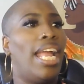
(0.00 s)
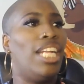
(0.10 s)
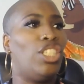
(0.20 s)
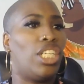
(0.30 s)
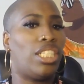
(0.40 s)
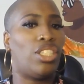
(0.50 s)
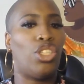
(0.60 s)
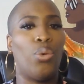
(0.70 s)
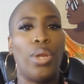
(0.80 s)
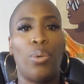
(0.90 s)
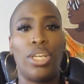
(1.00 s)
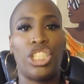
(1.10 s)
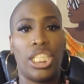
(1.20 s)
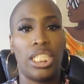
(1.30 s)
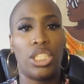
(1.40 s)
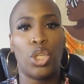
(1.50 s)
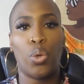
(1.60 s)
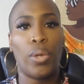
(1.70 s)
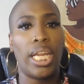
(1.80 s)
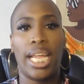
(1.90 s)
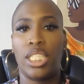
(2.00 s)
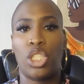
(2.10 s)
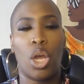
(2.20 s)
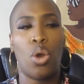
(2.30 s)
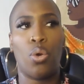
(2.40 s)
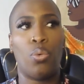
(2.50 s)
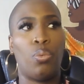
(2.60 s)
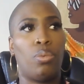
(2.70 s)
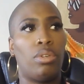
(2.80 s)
and just doing what she's doing. It's so,